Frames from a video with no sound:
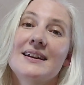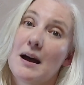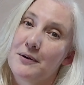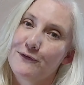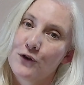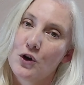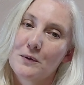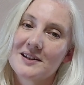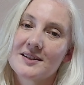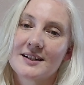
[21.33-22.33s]
Now before
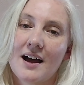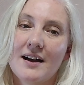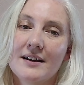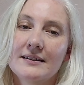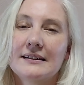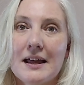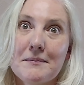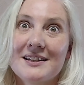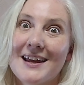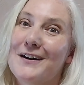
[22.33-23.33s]
we start, let
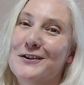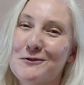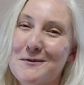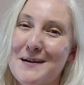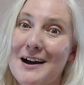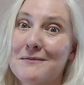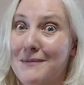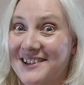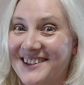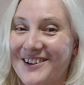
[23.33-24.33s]
me tell you about
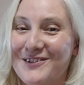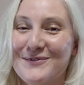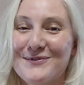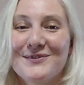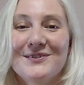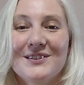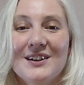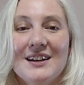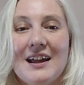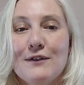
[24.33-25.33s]
myself.
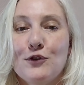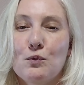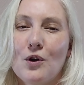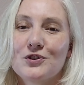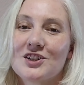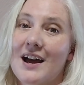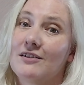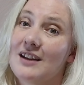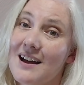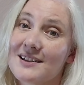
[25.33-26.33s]
Now if you watched our
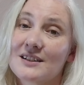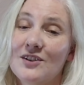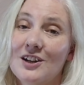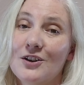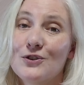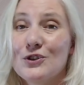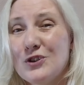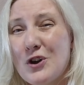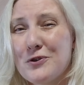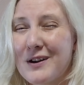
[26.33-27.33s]
last video, you
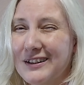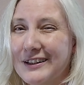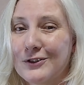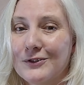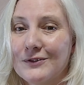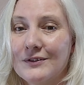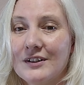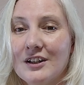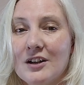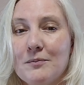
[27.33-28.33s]
know a little.
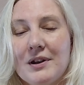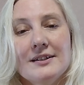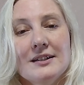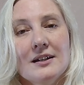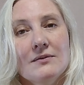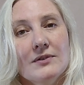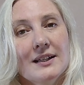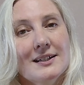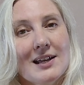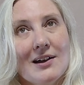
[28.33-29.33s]
But I didn't
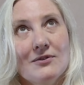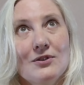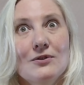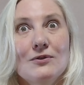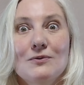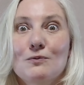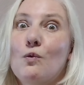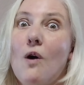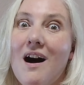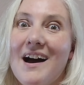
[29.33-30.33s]
really tell you
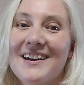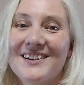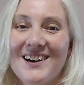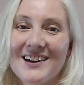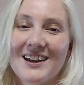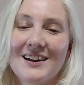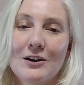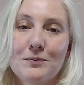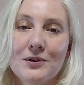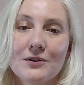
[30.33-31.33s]
why I can
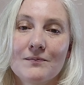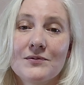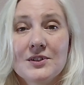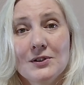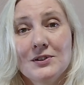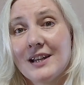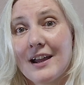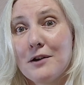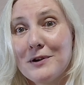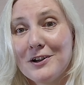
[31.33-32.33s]
help you, so today
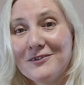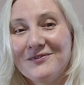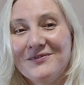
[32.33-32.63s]
I will.